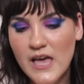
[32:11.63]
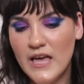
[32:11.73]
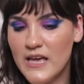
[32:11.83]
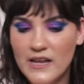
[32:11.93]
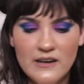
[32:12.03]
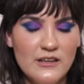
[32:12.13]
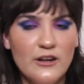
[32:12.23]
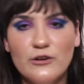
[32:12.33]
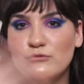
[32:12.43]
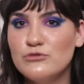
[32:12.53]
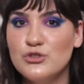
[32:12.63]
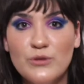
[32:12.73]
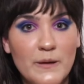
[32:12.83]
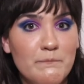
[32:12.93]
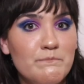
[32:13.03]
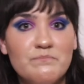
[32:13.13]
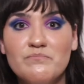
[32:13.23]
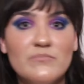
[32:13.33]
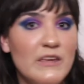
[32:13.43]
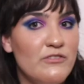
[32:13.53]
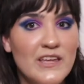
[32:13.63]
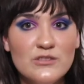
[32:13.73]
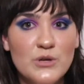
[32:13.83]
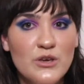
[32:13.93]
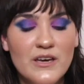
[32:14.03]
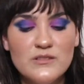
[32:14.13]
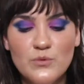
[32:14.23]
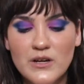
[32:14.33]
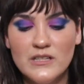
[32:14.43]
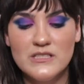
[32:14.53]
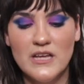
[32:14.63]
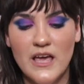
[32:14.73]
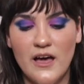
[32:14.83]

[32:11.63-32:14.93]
and, you know, do them if that's what you guys want.